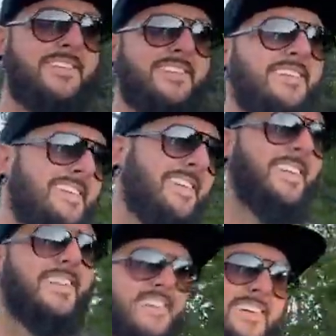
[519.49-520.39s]
You only been
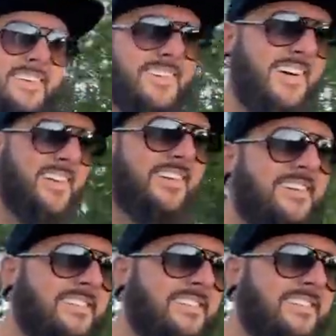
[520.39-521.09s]
dating for two though, right?